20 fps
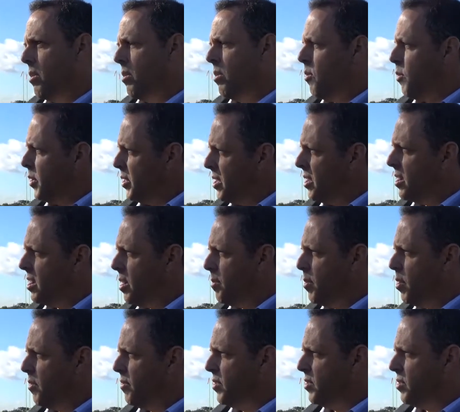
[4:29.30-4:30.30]
Yeah, we did
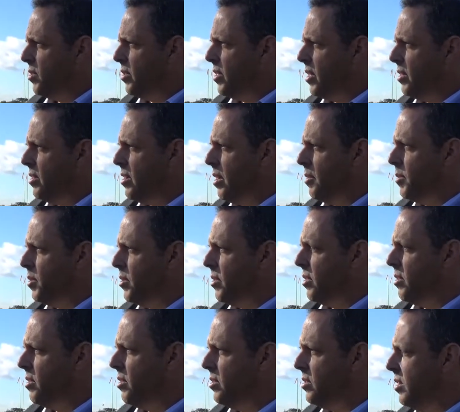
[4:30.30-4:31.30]
come over during that time, during
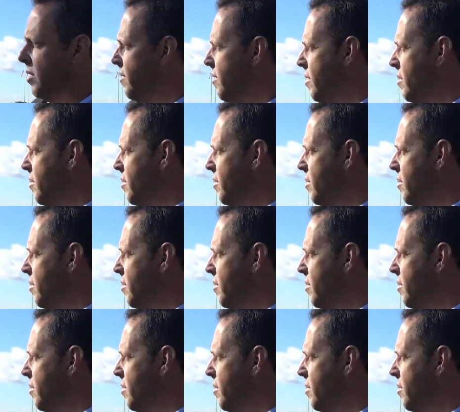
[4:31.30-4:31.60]
the TCF.